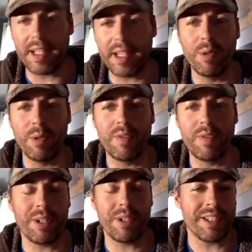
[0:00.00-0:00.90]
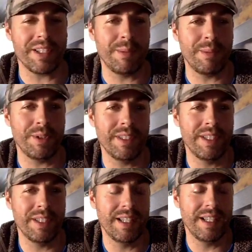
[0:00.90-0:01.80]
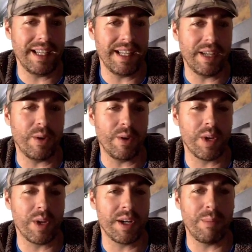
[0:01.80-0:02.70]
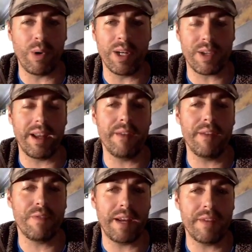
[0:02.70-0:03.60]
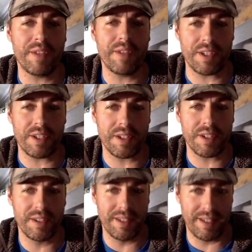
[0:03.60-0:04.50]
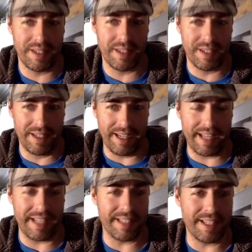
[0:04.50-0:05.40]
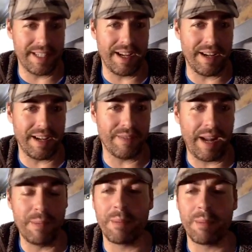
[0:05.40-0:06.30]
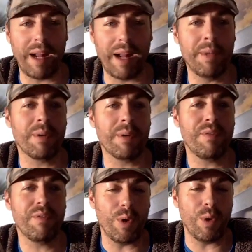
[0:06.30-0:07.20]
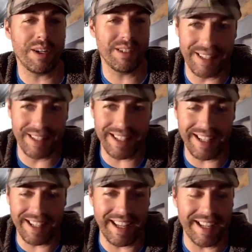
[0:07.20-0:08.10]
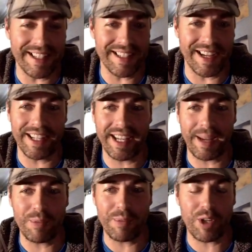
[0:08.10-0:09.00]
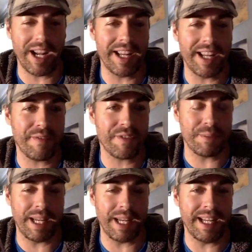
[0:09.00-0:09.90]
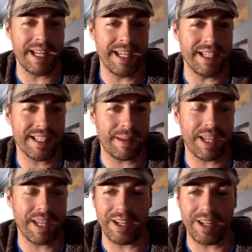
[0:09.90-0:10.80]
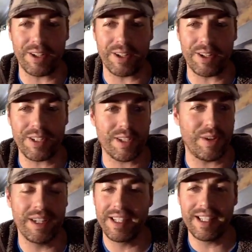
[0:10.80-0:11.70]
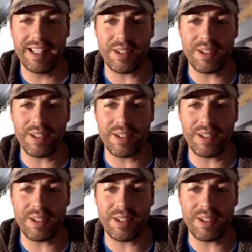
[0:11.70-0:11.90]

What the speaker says: He moved up here on his honeymoon, and he always wanted a boy. So I have five sisters, and I'm number four. And he kept trying after me and kept getting girls, so